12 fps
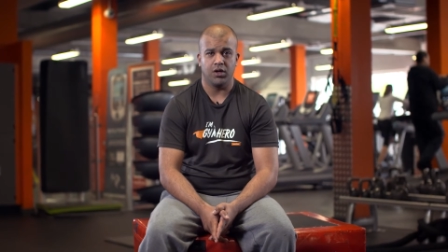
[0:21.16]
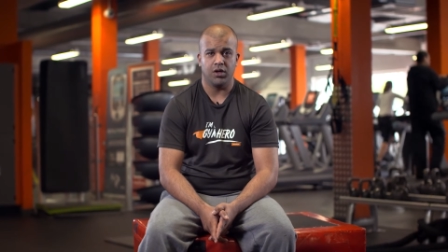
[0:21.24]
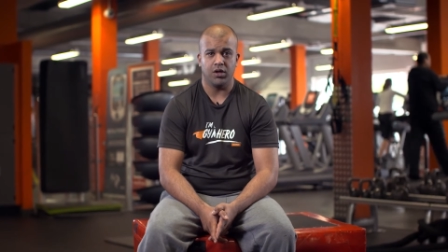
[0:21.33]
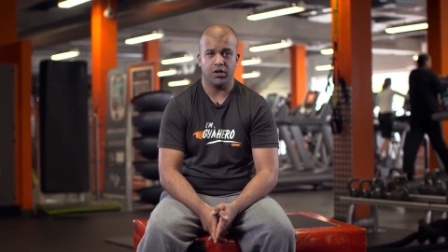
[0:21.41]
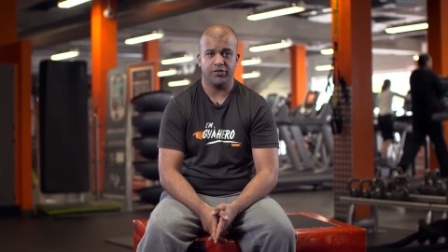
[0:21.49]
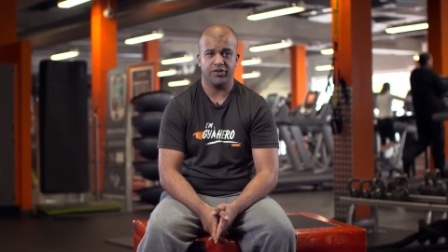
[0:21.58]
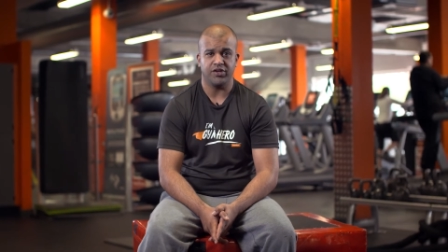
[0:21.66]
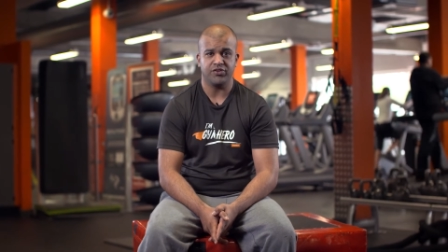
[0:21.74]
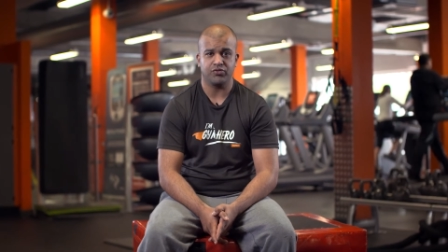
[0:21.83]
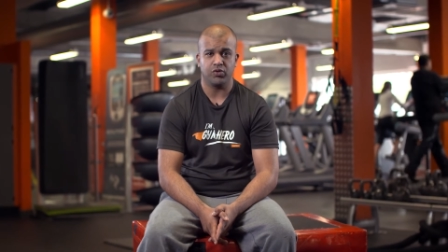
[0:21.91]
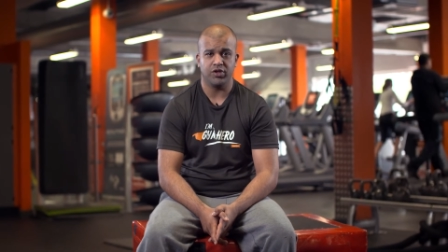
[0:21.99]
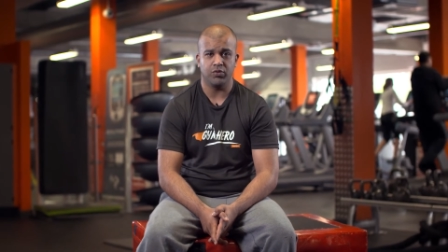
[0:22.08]
Uh, at the age
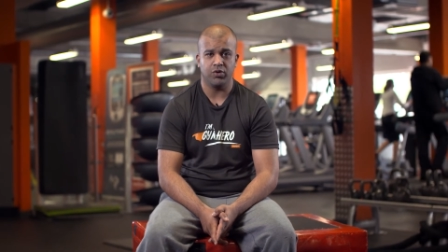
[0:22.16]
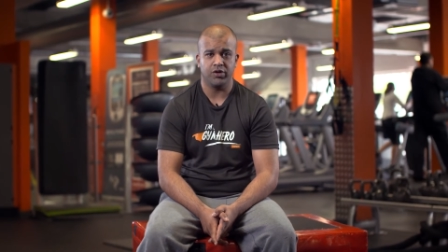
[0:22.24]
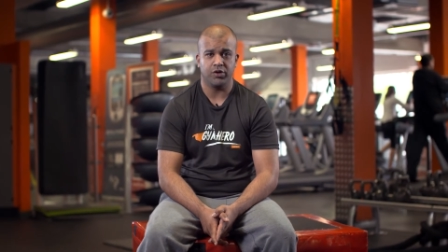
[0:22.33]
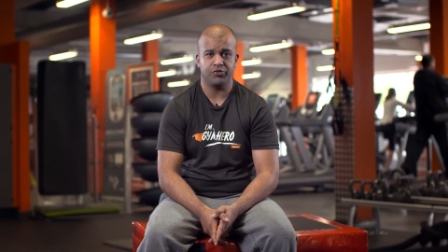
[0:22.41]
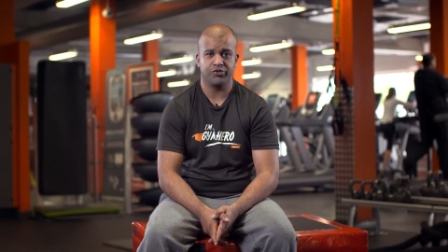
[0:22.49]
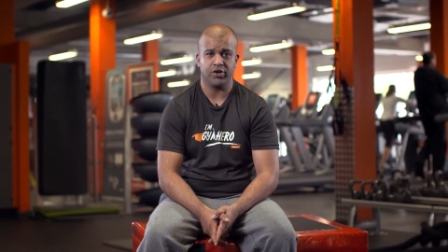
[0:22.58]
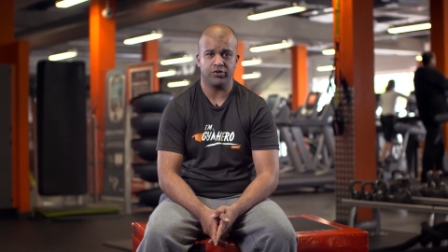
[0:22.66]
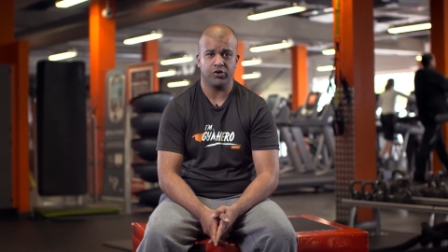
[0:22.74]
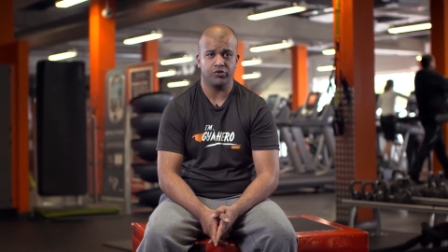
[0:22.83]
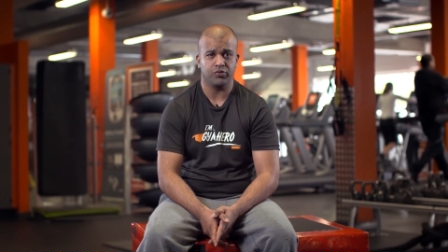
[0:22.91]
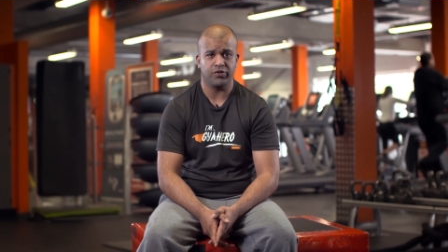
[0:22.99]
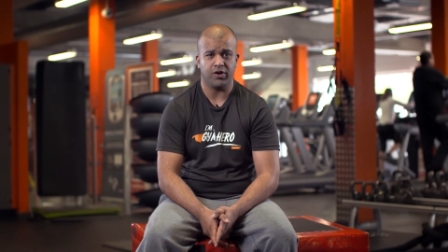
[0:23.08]
of 21, I was
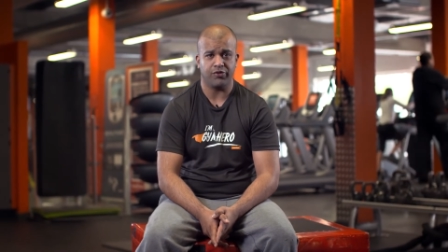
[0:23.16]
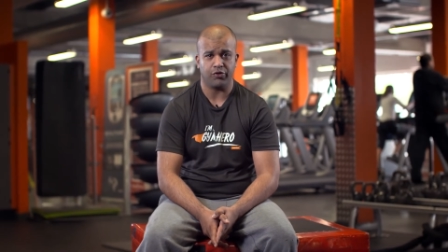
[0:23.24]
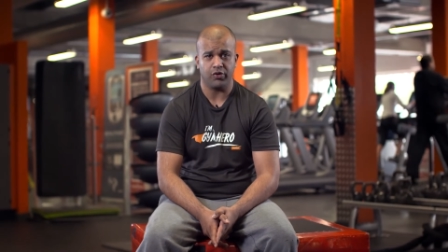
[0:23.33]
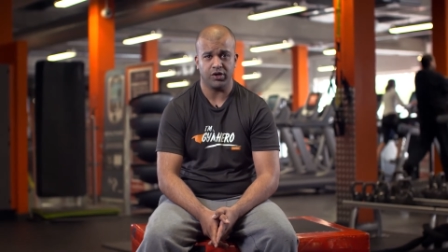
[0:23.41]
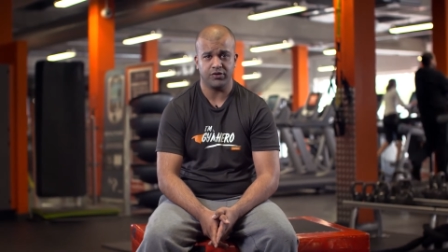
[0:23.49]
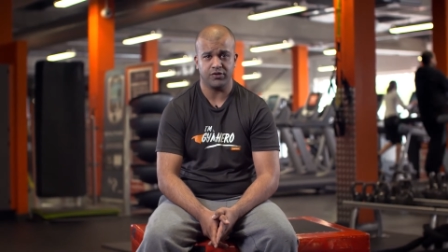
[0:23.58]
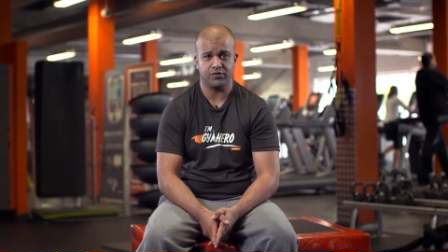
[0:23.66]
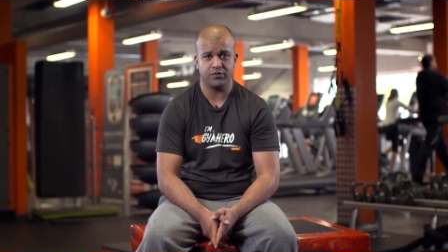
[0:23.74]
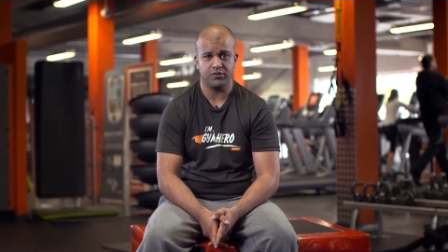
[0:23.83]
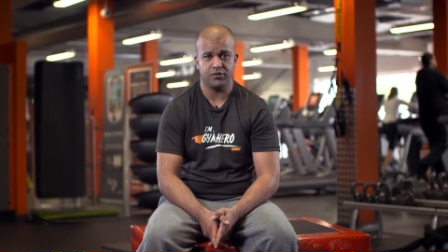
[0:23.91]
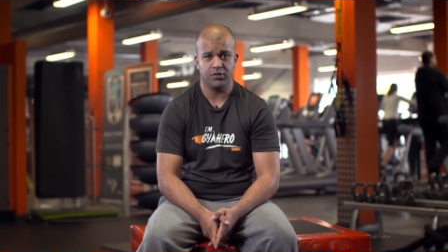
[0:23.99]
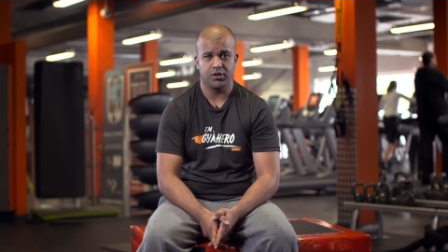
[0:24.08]
diagnosed with
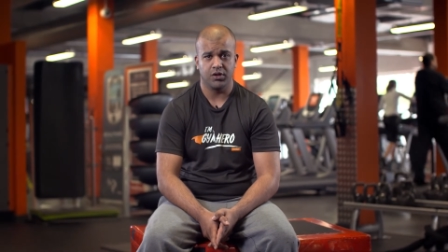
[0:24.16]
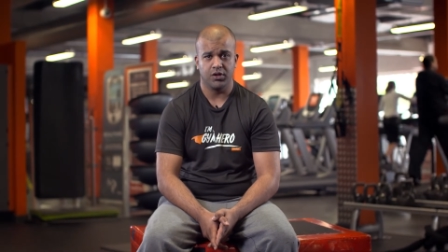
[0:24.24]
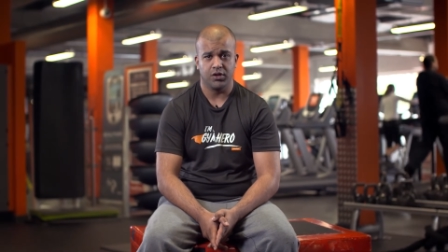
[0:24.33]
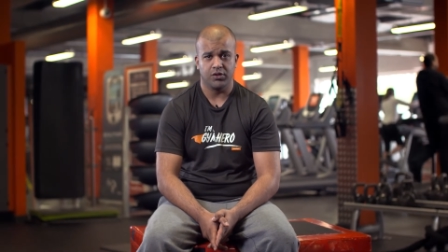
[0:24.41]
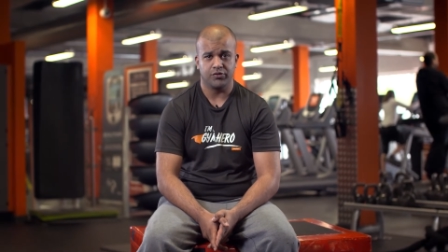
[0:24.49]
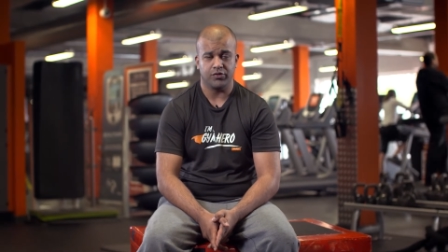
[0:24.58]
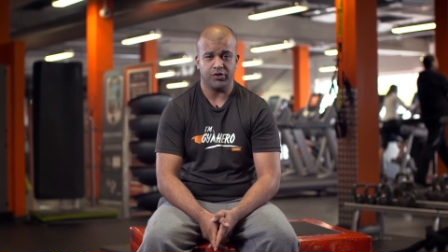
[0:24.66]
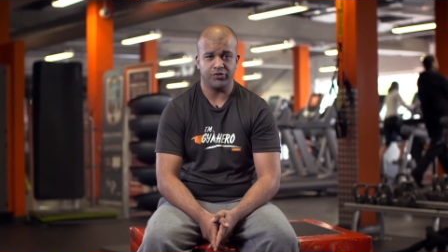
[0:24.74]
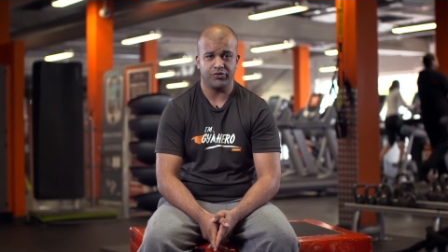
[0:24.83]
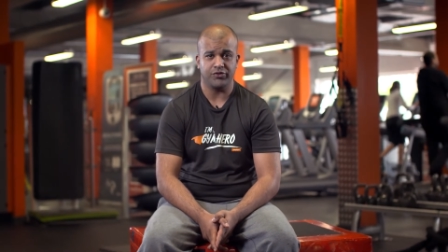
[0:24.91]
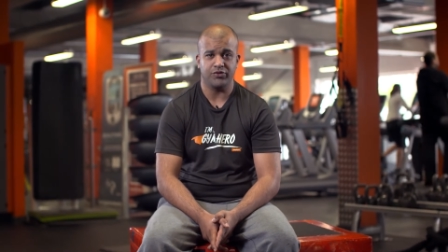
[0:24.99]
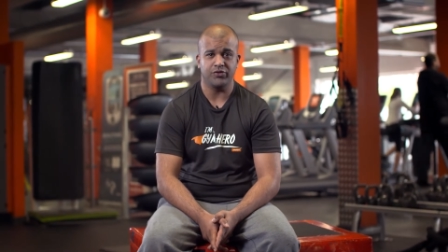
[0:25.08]
arthritis. So I
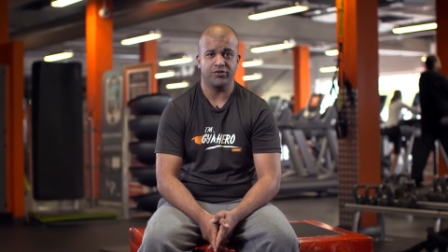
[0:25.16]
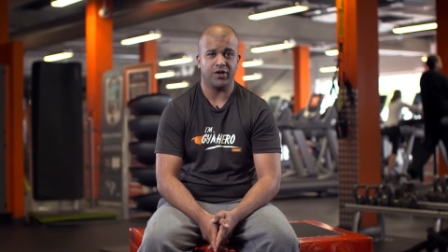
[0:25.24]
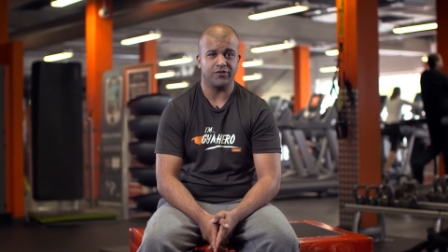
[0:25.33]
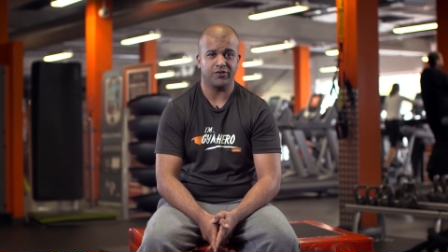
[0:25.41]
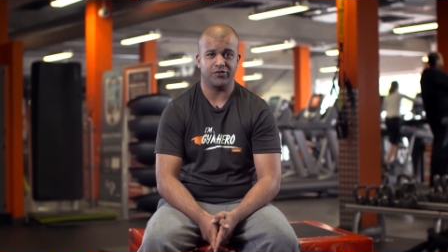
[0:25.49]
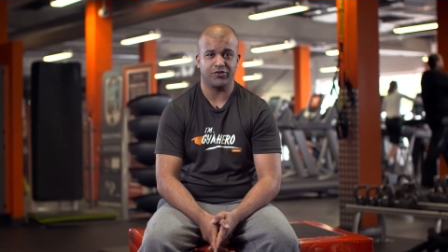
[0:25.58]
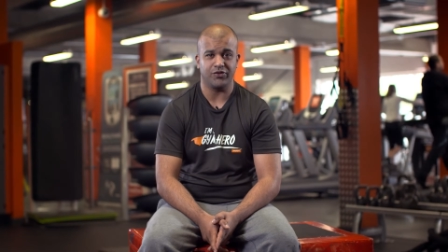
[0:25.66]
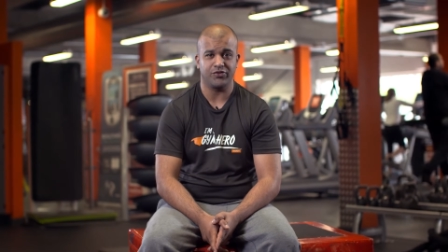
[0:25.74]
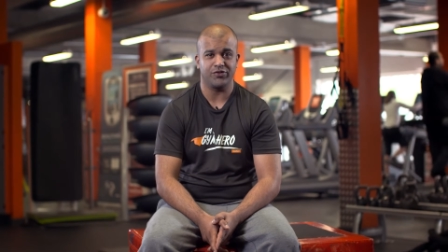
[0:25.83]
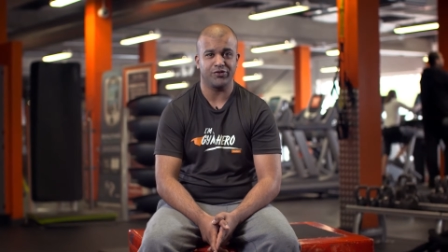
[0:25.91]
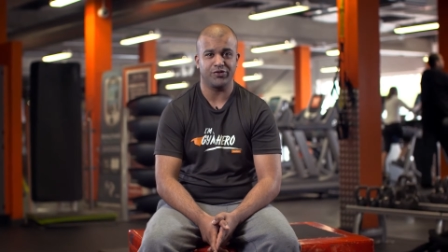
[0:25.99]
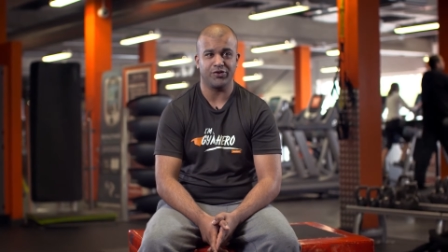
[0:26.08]
used to use that as an
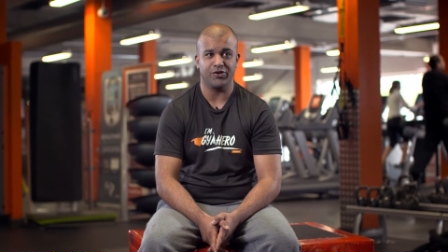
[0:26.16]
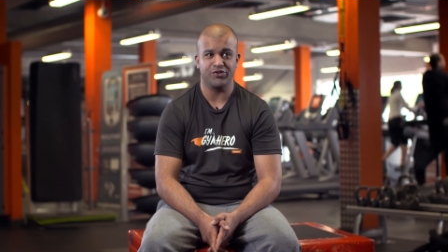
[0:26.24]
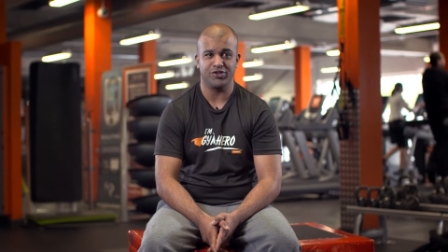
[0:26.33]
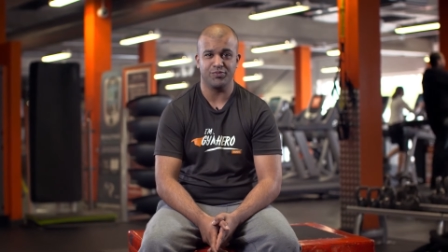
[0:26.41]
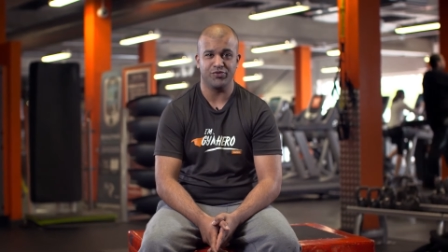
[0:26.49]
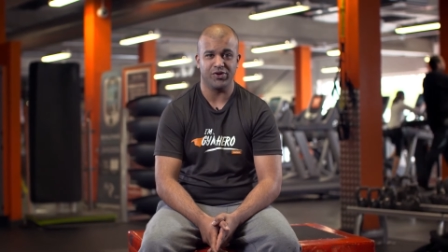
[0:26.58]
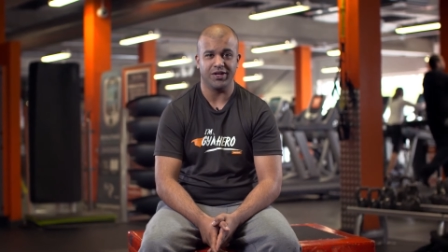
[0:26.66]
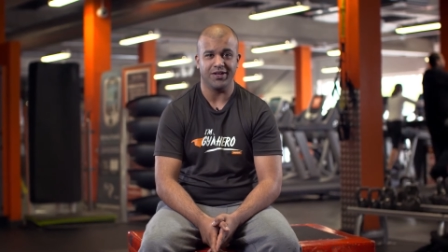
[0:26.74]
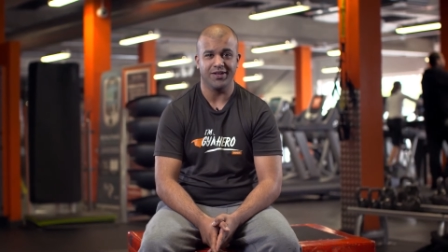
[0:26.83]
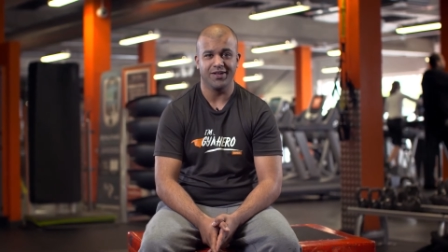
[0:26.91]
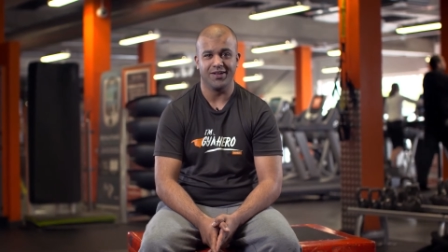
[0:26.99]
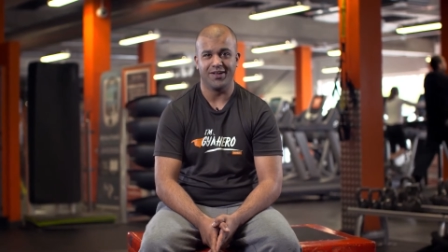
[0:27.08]
excuse not to go to gym, really.